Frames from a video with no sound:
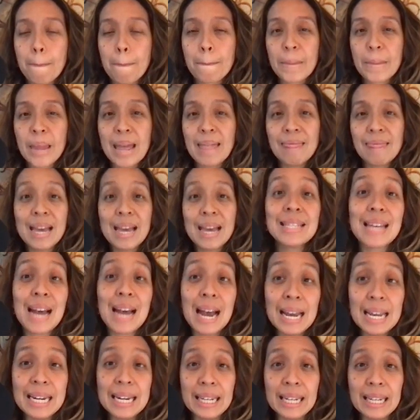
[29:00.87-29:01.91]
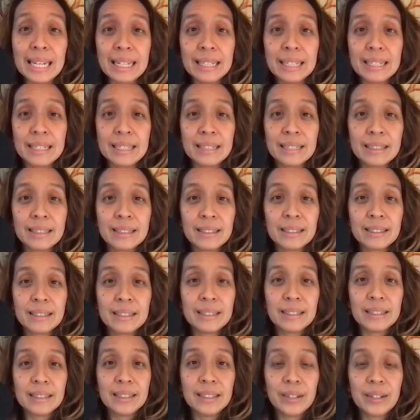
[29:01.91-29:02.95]
And that's hiding.
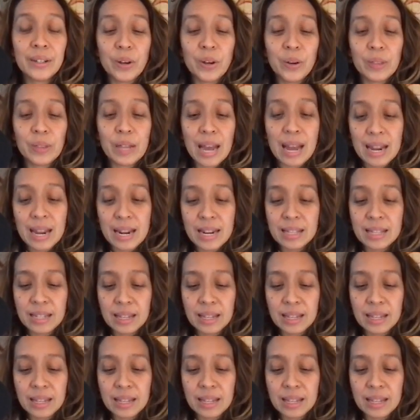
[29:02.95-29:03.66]
You know, that is